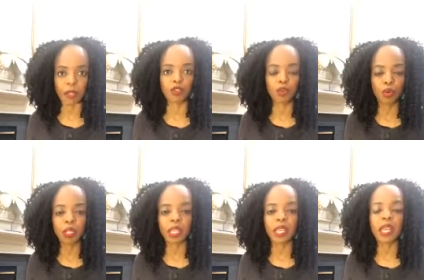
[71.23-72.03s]
but
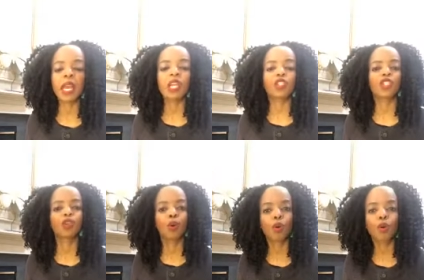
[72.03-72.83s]
truly just
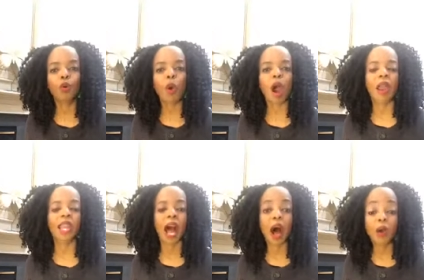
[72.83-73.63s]
who you are and
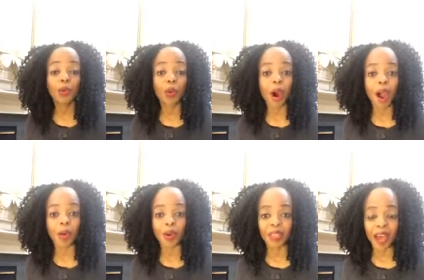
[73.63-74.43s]
how you are with